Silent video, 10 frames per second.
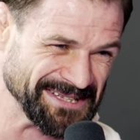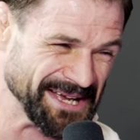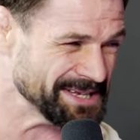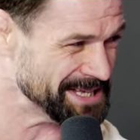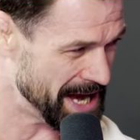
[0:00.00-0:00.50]
So
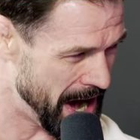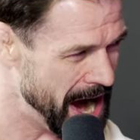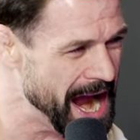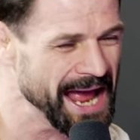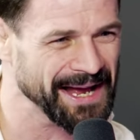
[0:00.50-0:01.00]
I was like, all
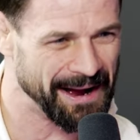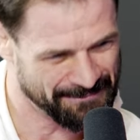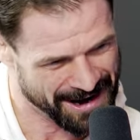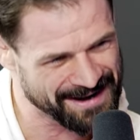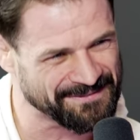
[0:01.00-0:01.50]
right,
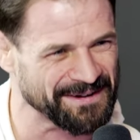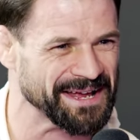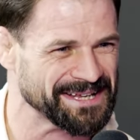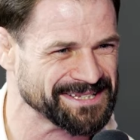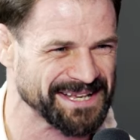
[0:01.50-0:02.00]
I'm ready for
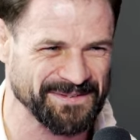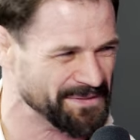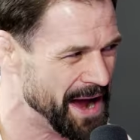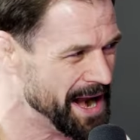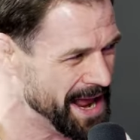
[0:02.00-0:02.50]
this. It's
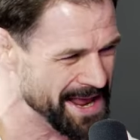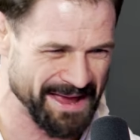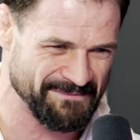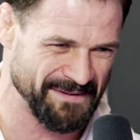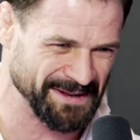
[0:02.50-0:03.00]
fine. I ain't
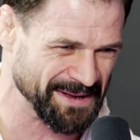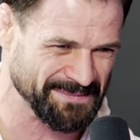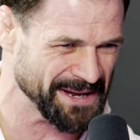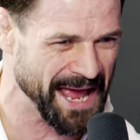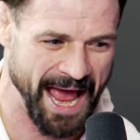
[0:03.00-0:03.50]
getting fucked up
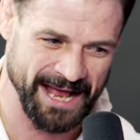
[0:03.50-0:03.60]
today.